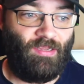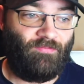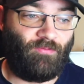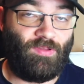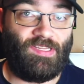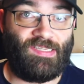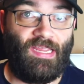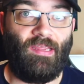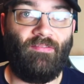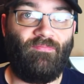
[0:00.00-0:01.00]
for the
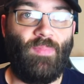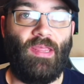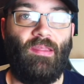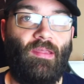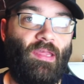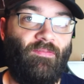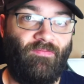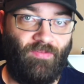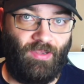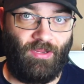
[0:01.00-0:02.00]
sake of making a
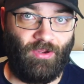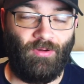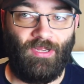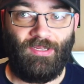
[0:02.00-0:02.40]
video.